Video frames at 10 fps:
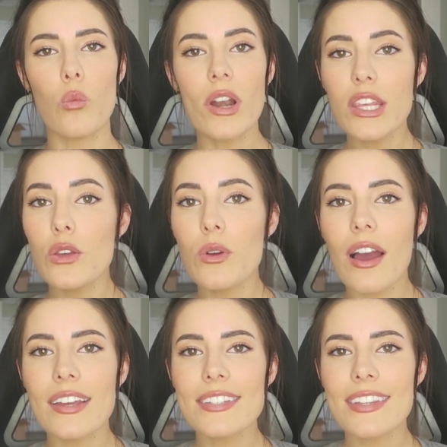What do you
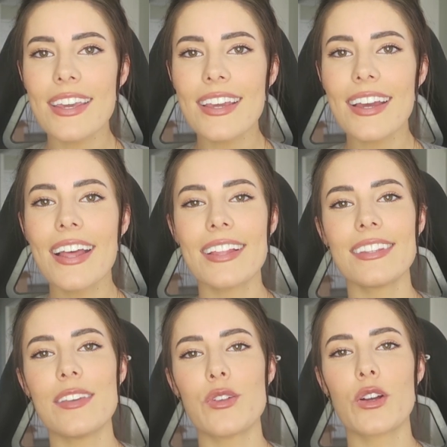guys think?
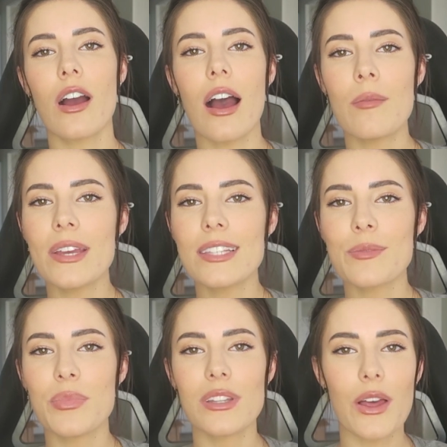Leave your
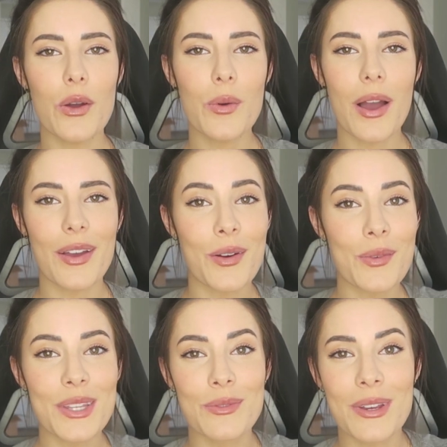comments below. I
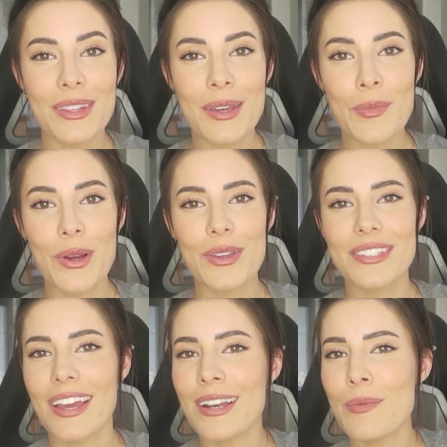always read them. Are you
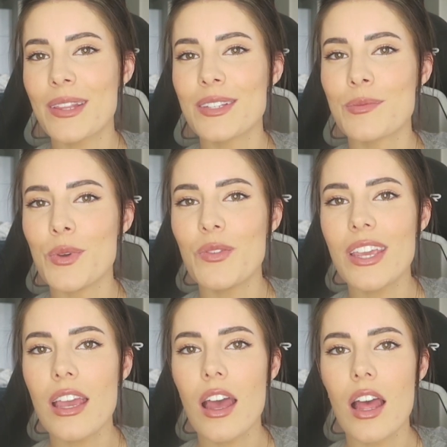excited about this
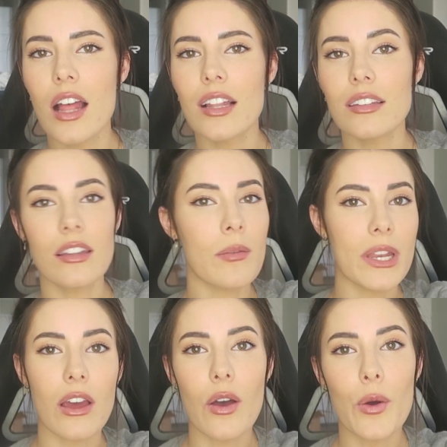movie? Let
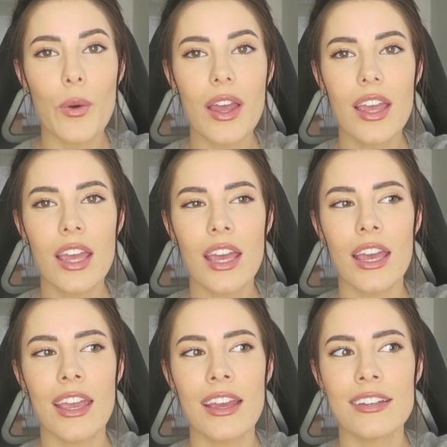me know.
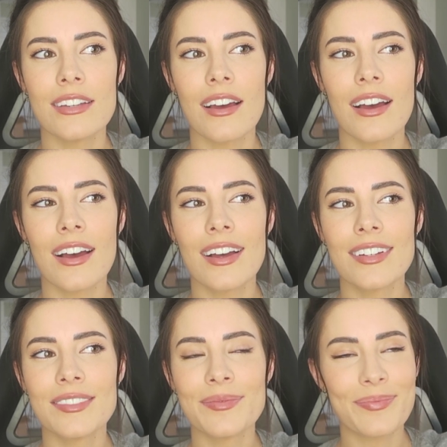And uh,
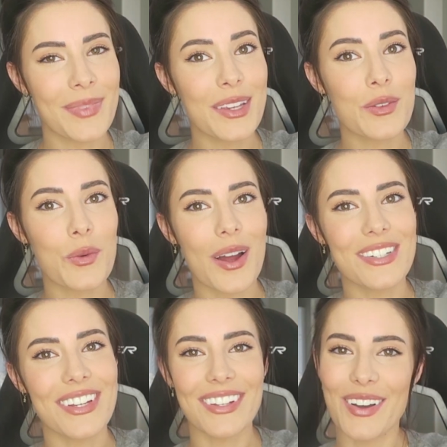thanks for
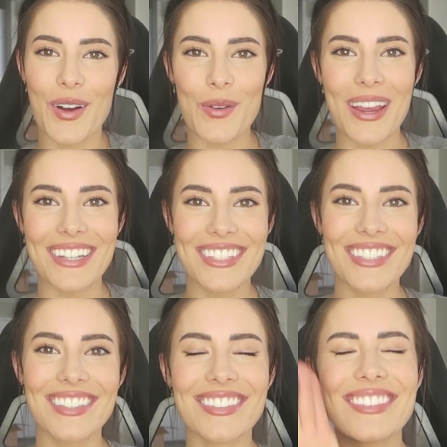watching, always.